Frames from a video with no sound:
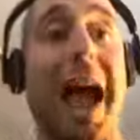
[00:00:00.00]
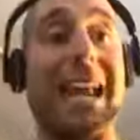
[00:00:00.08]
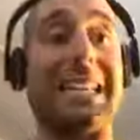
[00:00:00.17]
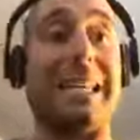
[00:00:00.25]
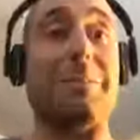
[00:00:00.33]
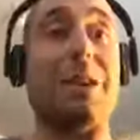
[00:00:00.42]

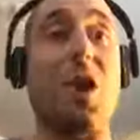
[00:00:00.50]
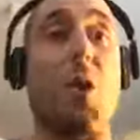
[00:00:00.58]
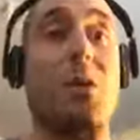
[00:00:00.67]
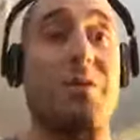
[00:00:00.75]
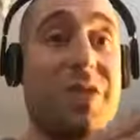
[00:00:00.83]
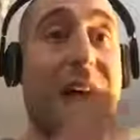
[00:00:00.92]
and let me
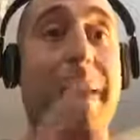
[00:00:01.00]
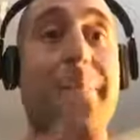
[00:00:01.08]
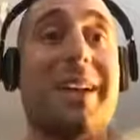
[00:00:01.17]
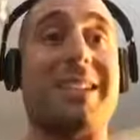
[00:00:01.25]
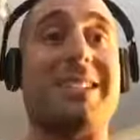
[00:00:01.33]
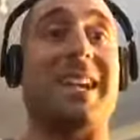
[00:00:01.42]
know if that
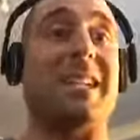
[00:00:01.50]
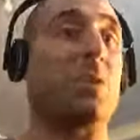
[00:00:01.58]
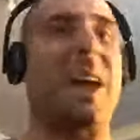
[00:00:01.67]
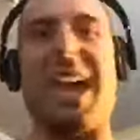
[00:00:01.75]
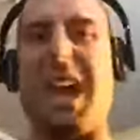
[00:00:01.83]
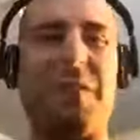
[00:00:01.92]
makes sense,
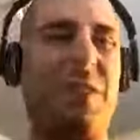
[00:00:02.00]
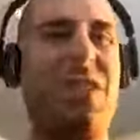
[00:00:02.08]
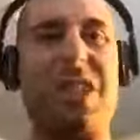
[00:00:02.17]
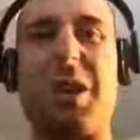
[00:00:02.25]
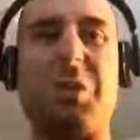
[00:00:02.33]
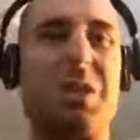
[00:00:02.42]
where
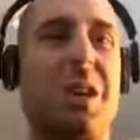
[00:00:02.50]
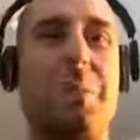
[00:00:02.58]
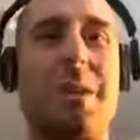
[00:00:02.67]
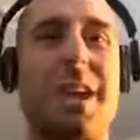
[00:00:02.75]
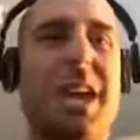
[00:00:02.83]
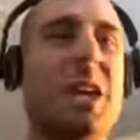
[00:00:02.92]
everything else can
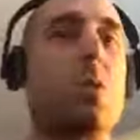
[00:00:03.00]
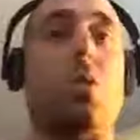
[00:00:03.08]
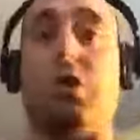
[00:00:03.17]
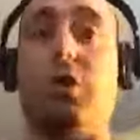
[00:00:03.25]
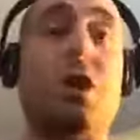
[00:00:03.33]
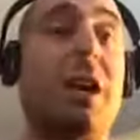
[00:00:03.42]
be
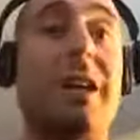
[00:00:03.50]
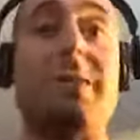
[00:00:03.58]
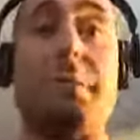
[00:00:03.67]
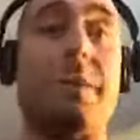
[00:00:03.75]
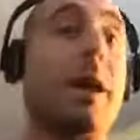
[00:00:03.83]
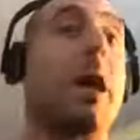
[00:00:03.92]
equal. You can
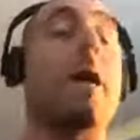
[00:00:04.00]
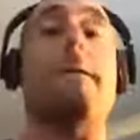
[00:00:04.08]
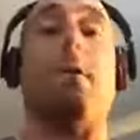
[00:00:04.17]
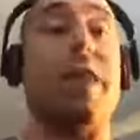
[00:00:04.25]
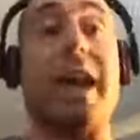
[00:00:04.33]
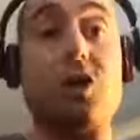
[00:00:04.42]
even be,
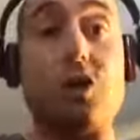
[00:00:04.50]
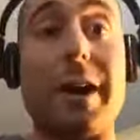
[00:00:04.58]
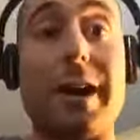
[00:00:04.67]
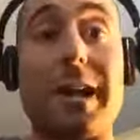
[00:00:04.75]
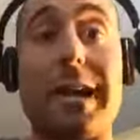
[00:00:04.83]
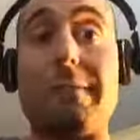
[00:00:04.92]
or that
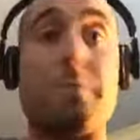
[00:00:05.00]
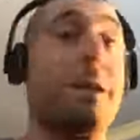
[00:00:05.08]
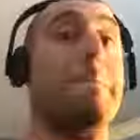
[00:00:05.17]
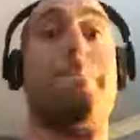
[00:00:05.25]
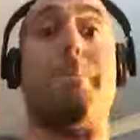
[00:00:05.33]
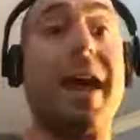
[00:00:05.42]
trainer can even
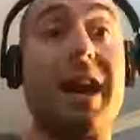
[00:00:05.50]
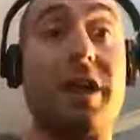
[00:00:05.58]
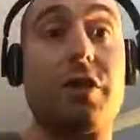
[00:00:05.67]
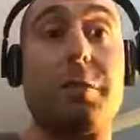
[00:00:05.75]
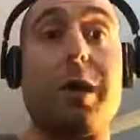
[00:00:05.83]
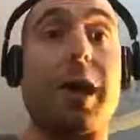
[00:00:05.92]
be better
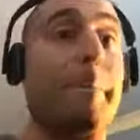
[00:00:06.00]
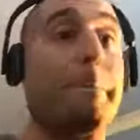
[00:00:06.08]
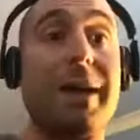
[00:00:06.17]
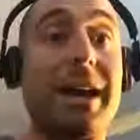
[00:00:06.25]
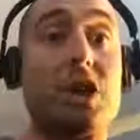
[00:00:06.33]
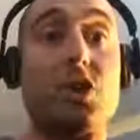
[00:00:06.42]
than me, a
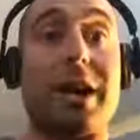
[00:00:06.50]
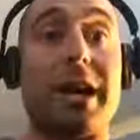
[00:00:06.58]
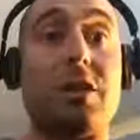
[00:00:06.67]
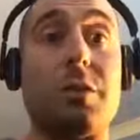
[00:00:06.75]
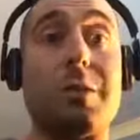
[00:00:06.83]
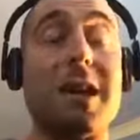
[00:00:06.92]
better trainer
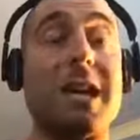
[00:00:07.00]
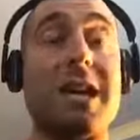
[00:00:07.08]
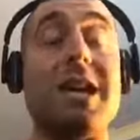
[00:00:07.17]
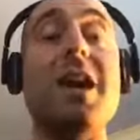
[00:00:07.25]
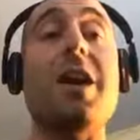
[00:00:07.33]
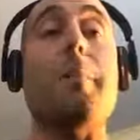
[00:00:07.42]
than
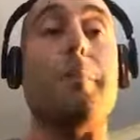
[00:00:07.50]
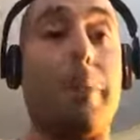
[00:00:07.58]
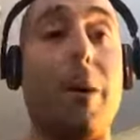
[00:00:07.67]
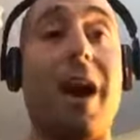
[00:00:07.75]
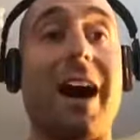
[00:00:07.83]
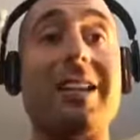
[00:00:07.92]
me,
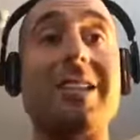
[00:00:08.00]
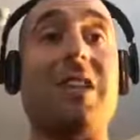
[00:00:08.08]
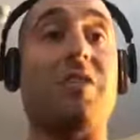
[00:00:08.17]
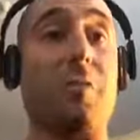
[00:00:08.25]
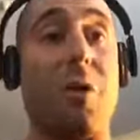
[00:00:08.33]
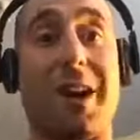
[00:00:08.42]
but
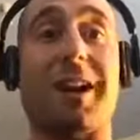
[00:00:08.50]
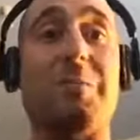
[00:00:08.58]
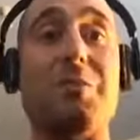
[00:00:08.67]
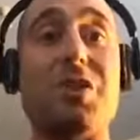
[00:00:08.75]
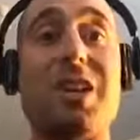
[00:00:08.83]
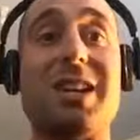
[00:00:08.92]
if my
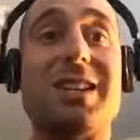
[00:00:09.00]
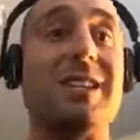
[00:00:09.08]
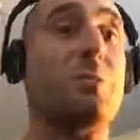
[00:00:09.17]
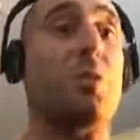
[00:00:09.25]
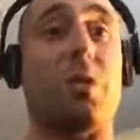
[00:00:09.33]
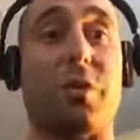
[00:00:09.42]
community
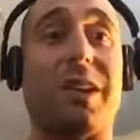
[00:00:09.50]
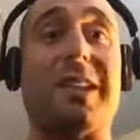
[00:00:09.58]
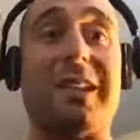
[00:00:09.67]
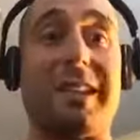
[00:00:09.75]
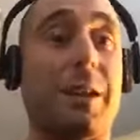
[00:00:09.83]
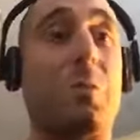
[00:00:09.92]
is more
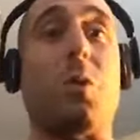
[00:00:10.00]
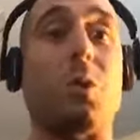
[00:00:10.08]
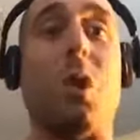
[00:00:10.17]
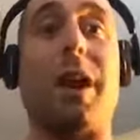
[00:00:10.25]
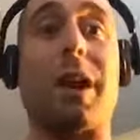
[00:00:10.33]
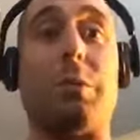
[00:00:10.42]
friendly and more
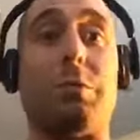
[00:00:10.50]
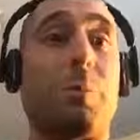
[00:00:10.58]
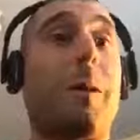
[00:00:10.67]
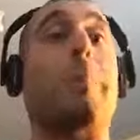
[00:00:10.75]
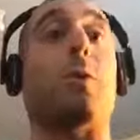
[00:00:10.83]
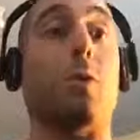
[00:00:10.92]
likable and
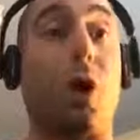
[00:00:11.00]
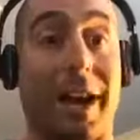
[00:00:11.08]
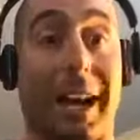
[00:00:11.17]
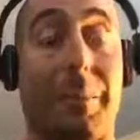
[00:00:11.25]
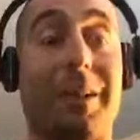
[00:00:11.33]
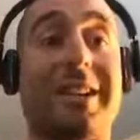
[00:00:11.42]
people
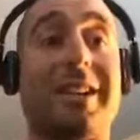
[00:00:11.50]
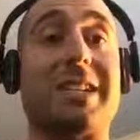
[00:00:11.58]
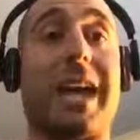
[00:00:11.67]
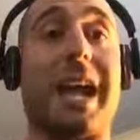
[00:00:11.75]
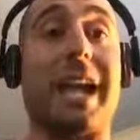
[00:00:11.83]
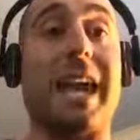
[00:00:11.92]
like coming down to
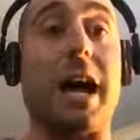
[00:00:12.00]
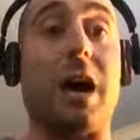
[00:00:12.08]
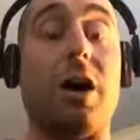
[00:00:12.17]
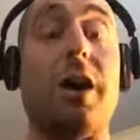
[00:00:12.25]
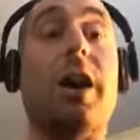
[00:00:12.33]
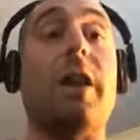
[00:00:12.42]
hang
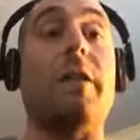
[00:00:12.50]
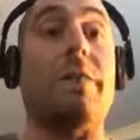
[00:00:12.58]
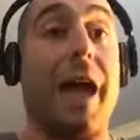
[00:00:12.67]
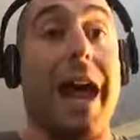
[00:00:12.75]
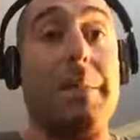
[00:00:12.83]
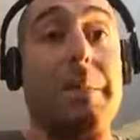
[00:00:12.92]
out,
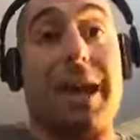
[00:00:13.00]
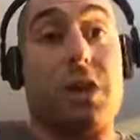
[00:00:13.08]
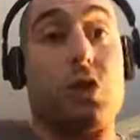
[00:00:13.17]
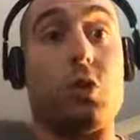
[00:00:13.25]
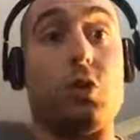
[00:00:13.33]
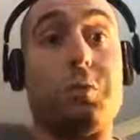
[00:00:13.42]
they may
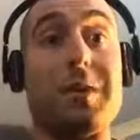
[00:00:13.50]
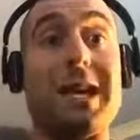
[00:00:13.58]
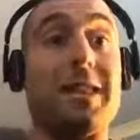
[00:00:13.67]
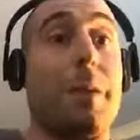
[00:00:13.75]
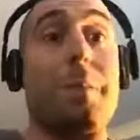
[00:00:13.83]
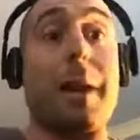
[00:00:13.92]
choose me
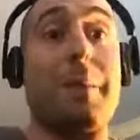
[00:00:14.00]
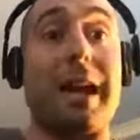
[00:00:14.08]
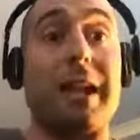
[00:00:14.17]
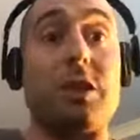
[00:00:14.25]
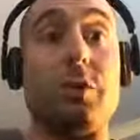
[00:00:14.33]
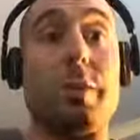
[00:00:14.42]
and they may
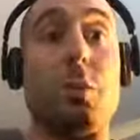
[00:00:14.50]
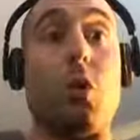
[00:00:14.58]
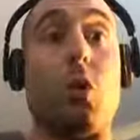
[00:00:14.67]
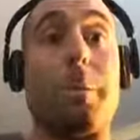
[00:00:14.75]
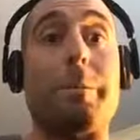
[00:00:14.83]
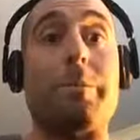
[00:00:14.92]
pay a little bit
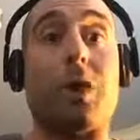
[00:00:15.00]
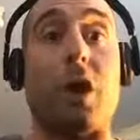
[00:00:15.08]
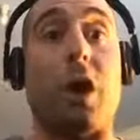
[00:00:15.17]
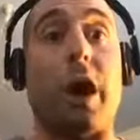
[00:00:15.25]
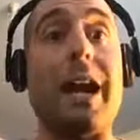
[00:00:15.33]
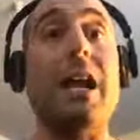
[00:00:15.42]
more.
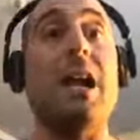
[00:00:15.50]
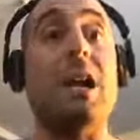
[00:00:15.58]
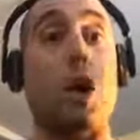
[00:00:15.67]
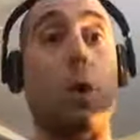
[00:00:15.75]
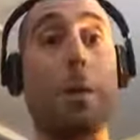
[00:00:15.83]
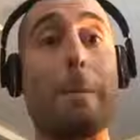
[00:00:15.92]
Alright?
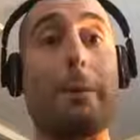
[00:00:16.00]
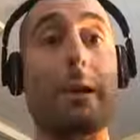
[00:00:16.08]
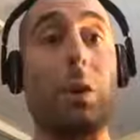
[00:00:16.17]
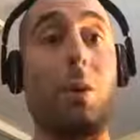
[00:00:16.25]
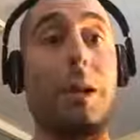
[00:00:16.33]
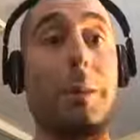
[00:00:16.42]
Comment
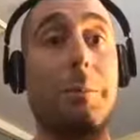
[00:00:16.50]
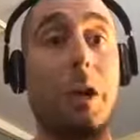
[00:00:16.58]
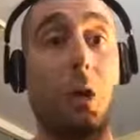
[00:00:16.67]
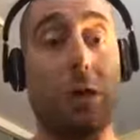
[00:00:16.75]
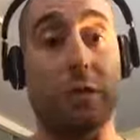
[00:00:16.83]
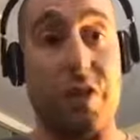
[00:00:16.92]
below and let me
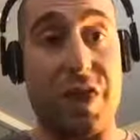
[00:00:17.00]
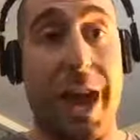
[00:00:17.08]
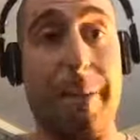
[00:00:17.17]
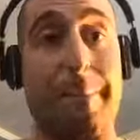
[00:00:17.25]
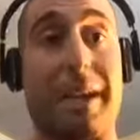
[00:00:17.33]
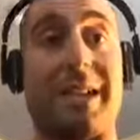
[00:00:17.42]
know if
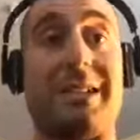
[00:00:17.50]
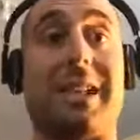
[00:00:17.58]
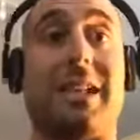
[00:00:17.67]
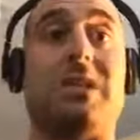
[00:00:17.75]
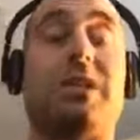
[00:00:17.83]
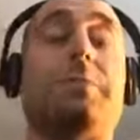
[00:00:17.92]
that makes
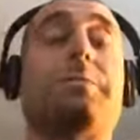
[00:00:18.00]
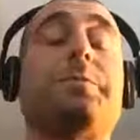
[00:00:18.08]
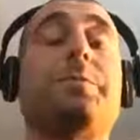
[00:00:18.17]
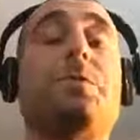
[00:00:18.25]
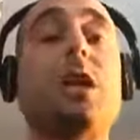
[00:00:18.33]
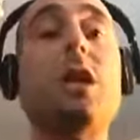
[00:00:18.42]
sense.
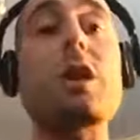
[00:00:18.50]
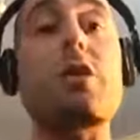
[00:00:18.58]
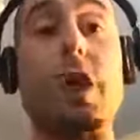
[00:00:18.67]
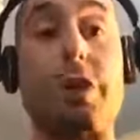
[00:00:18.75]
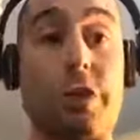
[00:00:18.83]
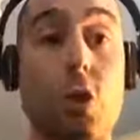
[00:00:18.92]

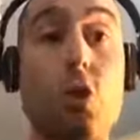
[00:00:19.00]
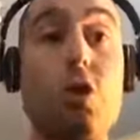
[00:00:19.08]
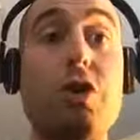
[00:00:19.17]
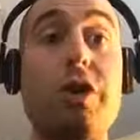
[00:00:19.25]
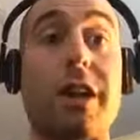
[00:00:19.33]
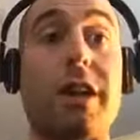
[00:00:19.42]
The
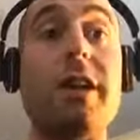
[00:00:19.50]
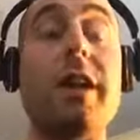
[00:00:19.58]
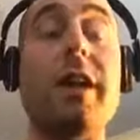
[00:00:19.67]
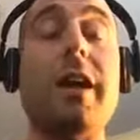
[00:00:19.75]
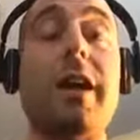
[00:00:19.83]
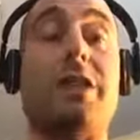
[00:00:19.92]
third thing
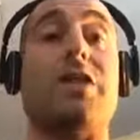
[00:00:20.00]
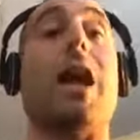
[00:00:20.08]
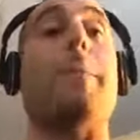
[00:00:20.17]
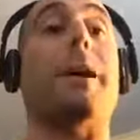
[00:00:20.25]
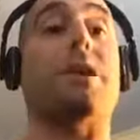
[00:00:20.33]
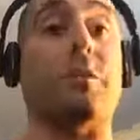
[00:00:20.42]
is
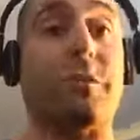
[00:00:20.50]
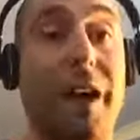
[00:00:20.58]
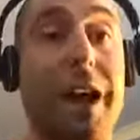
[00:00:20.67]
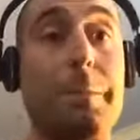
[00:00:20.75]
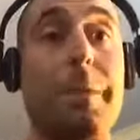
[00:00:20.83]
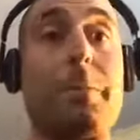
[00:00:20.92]
how much
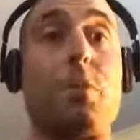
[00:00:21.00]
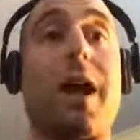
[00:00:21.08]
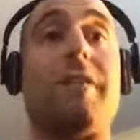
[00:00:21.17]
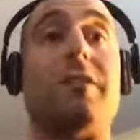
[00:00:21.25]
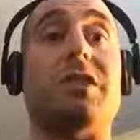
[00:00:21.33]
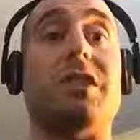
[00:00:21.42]
fun people
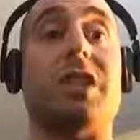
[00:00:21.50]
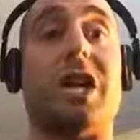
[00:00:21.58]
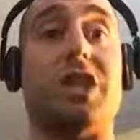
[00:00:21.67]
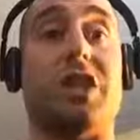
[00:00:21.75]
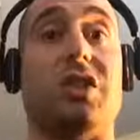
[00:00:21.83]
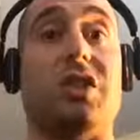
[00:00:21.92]
have as the
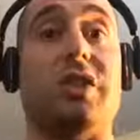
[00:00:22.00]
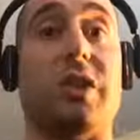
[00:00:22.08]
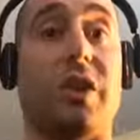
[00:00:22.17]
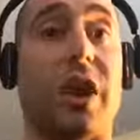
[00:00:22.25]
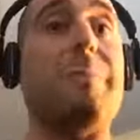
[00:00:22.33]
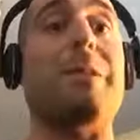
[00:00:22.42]
sessions,
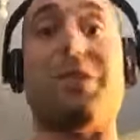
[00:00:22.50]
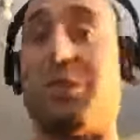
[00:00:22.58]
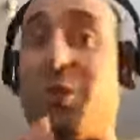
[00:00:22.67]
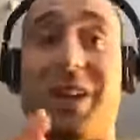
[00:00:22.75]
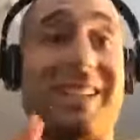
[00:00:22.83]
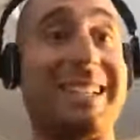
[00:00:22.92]
all right? Because
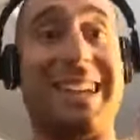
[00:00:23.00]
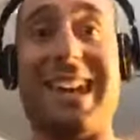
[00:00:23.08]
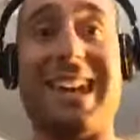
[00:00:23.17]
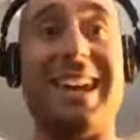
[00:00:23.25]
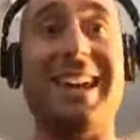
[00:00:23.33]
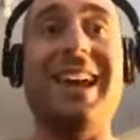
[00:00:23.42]
once
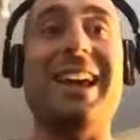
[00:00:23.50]
again,